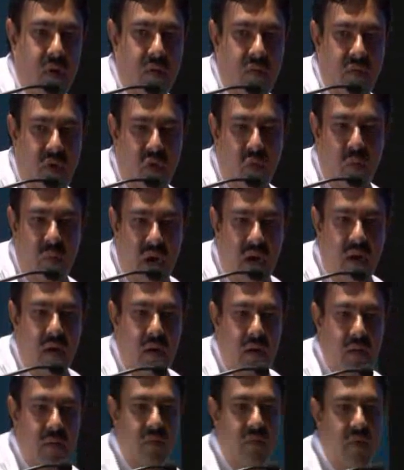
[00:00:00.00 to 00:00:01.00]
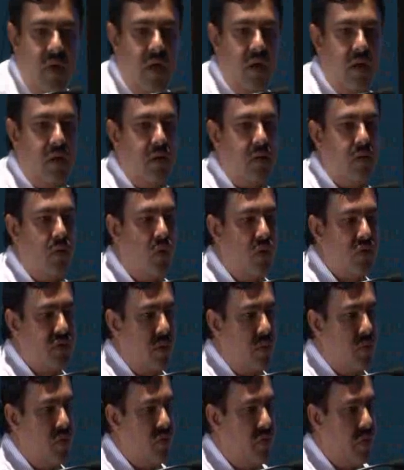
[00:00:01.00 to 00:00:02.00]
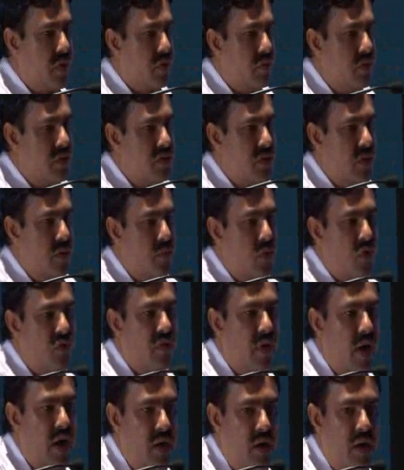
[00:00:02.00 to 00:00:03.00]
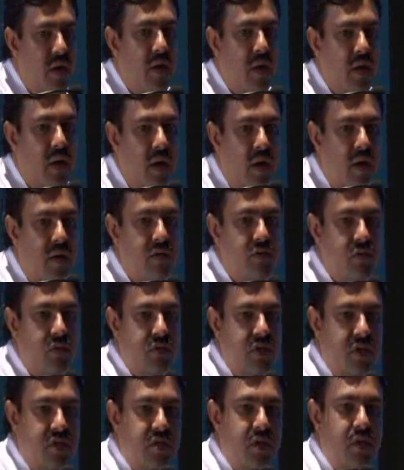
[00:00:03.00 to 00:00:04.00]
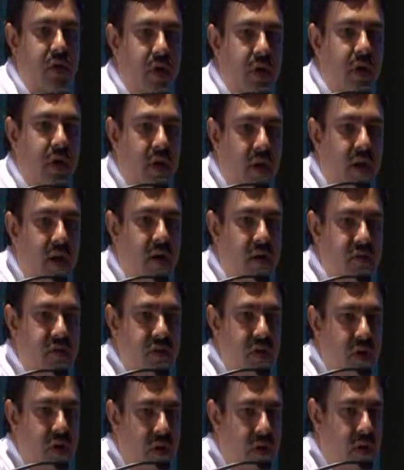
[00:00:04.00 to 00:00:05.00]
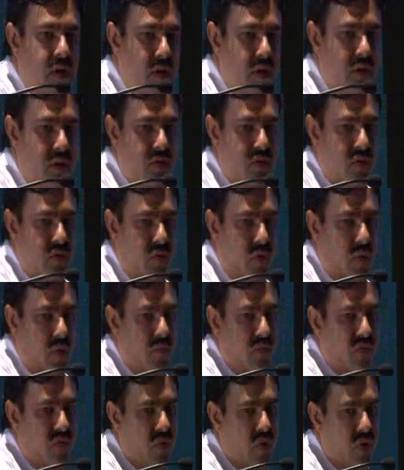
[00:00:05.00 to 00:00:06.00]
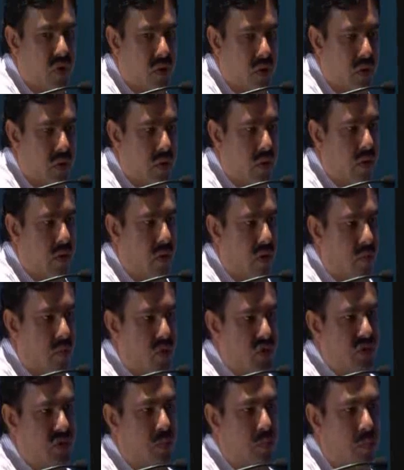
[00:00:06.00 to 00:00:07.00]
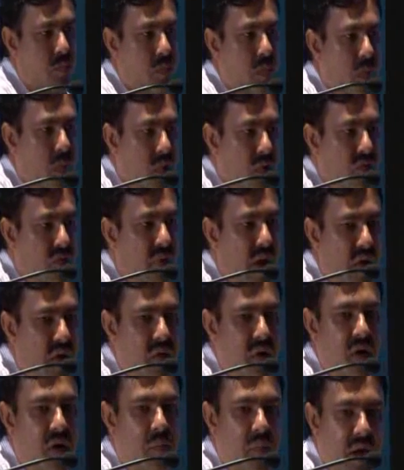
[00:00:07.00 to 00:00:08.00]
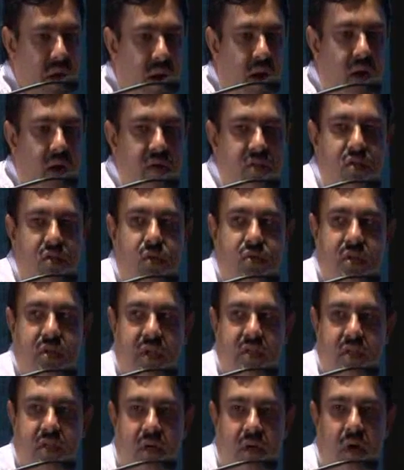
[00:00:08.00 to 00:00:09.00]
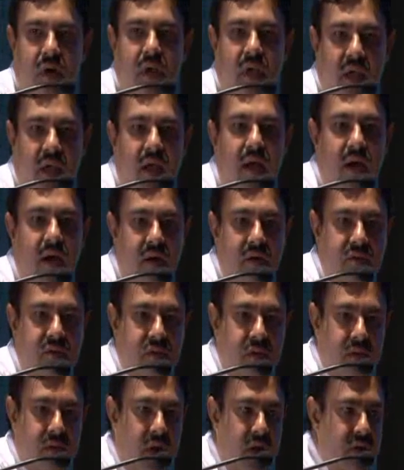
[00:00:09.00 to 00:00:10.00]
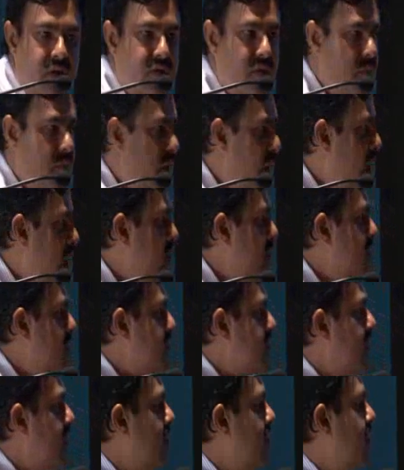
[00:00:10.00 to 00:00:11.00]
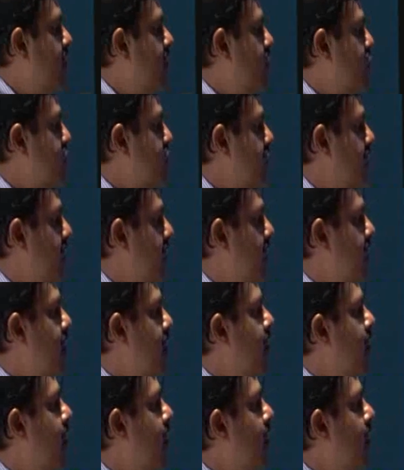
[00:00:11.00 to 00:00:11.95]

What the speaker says: wave band, where it goes up to frequency up to 500 gigahertz or 600 gigahertz. So from almost 500 megahertz to 600 gigahertz, that is the band which is covered mostly,